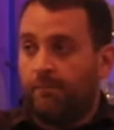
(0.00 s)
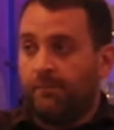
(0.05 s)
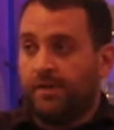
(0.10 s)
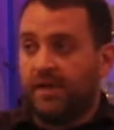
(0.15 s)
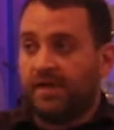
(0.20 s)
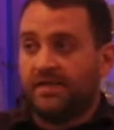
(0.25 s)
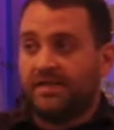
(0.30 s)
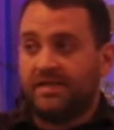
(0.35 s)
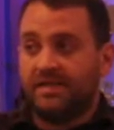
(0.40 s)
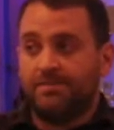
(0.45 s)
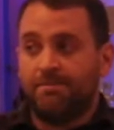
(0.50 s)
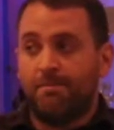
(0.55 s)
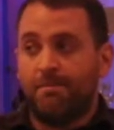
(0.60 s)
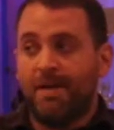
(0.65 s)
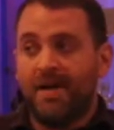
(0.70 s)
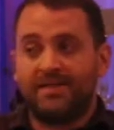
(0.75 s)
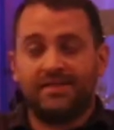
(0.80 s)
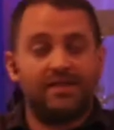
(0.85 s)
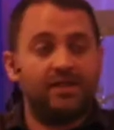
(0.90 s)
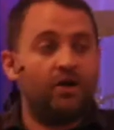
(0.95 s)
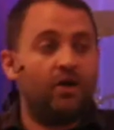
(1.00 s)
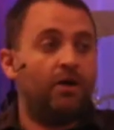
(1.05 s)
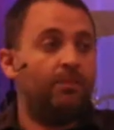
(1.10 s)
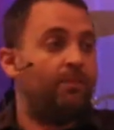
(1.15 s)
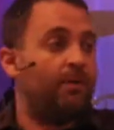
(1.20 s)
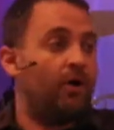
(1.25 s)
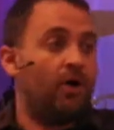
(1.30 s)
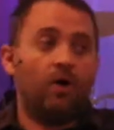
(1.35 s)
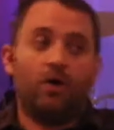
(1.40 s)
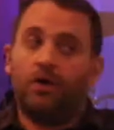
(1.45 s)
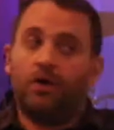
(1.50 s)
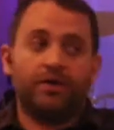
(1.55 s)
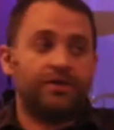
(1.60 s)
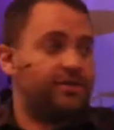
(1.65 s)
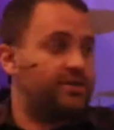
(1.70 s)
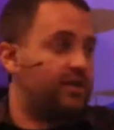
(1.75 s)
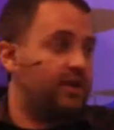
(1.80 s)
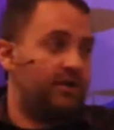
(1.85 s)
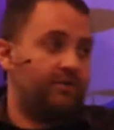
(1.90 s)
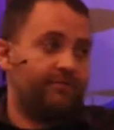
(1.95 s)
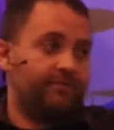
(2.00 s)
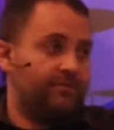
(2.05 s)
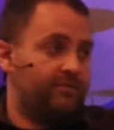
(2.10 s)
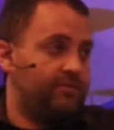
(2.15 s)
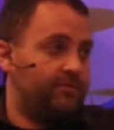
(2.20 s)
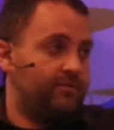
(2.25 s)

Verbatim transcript: because he's messing up all our stuff.